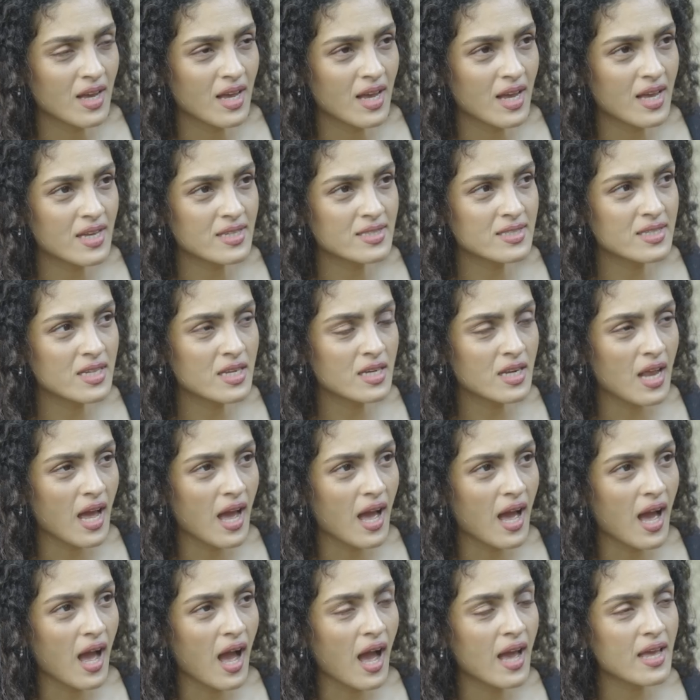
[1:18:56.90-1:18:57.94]
As in,
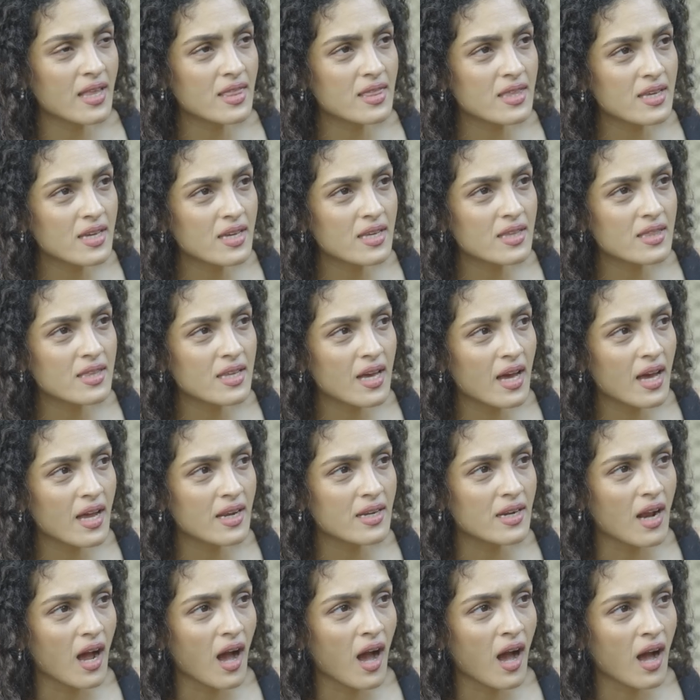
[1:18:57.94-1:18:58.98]
I think
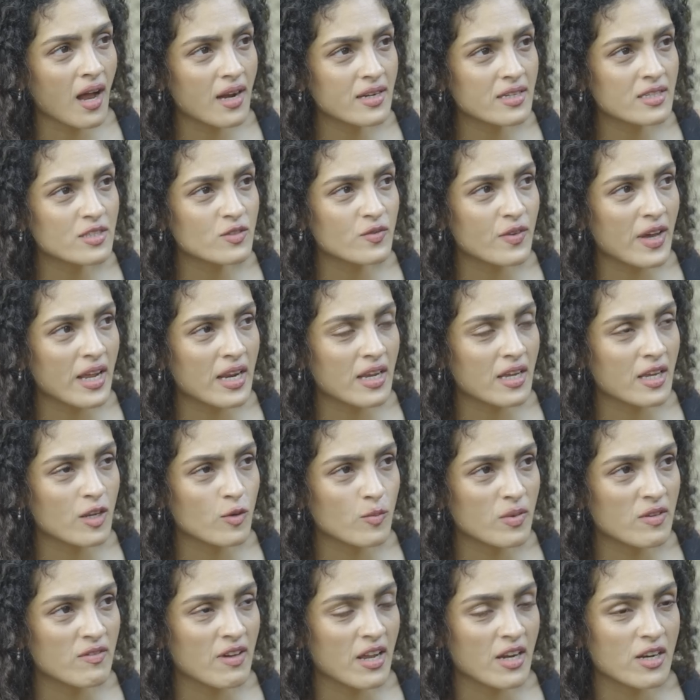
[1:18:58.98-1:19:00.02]
that art can
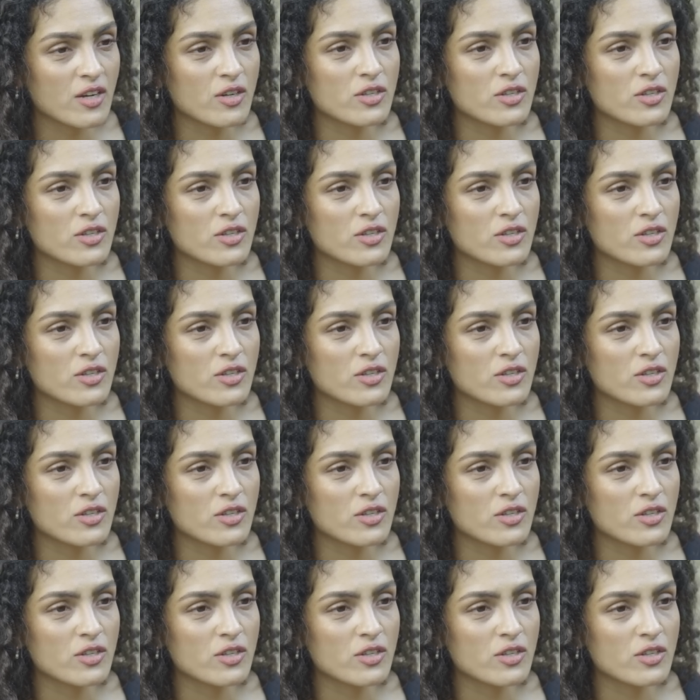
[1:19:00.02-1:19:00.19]
be very